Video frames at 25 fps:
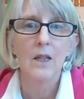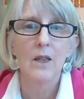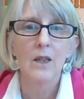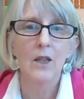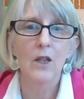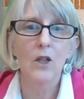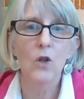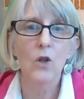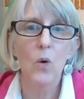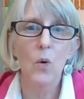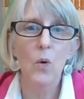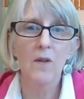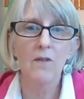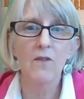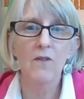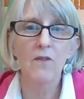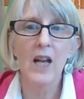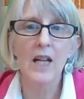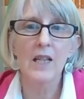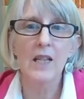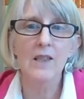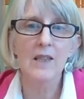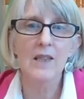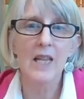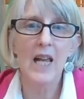the
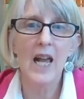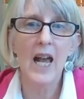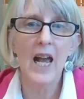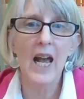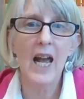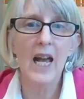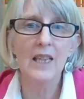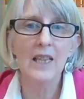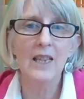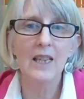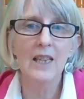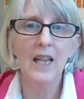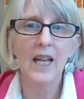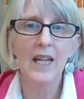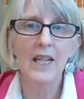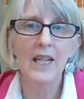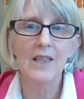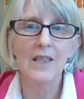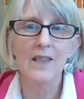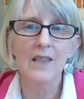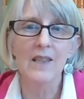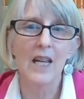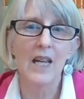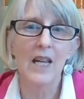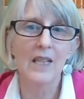Corvette's
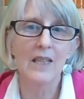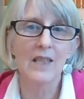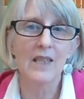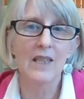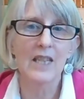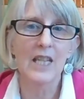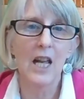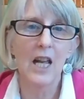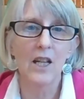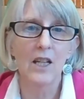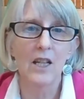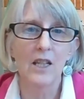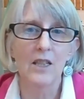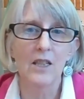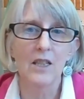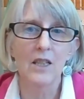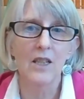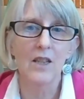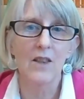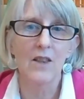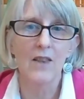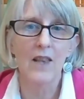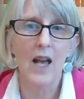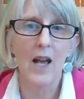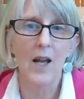headlights
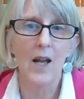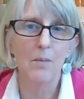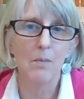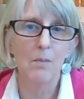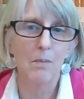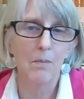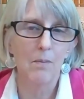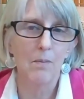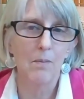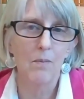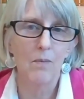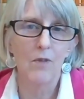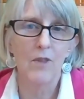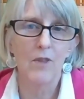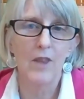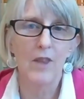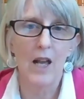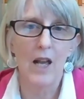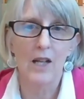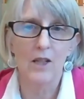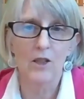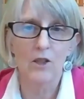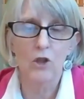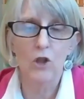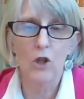extend,
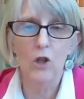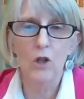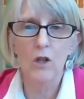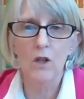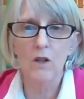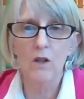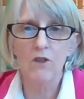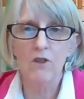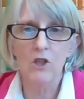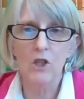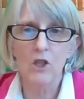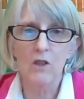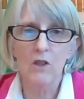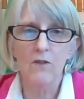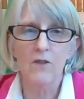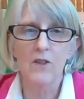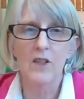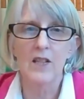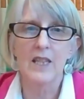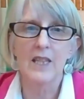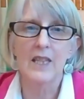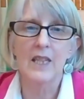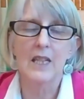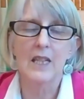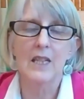that curved
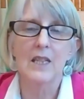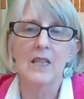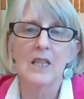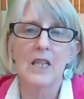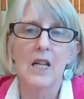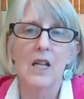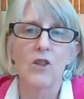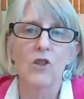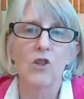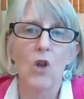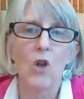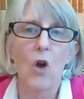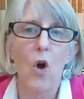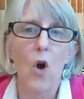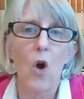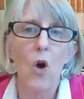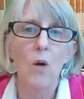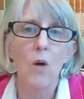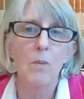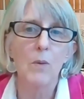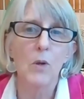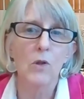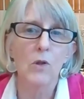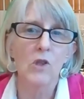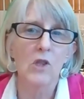surface extends
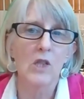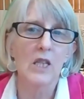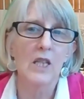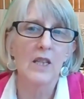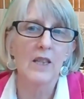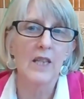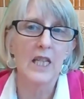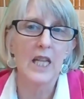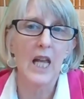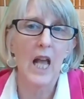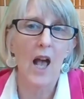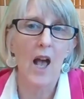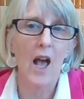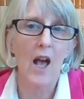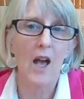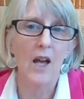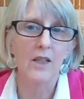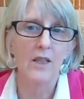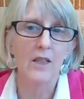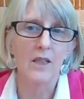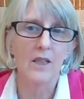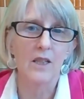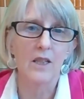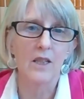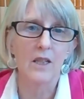almost to the
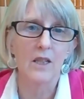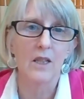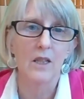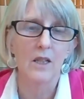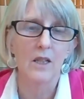end